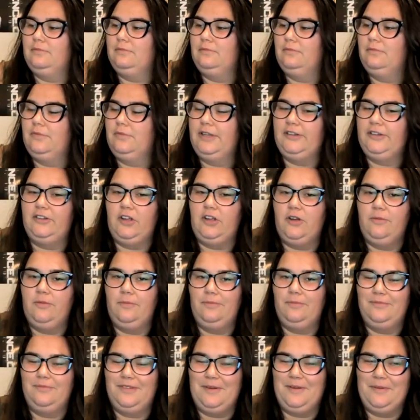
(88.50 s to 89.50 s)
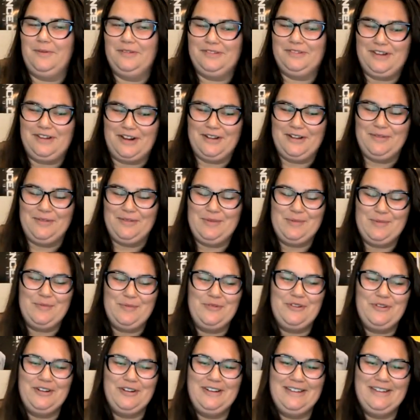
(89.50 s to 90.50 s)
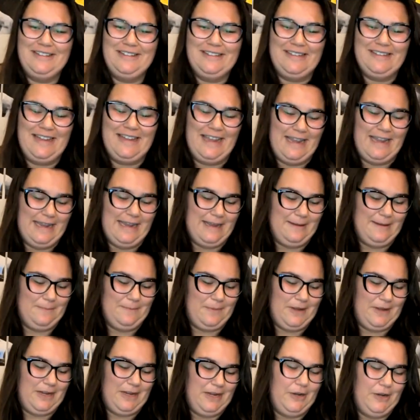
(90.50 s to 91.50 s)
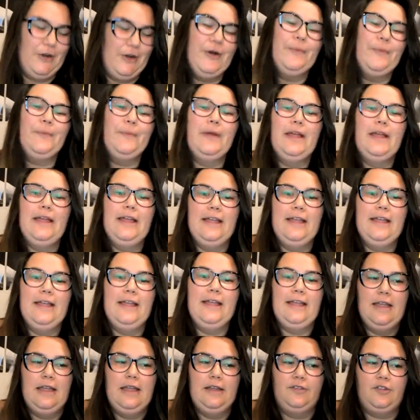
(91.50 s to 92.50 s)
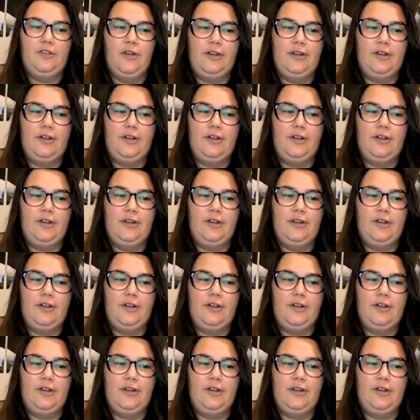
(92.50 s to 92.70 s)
let's talk a little bit more into camp. So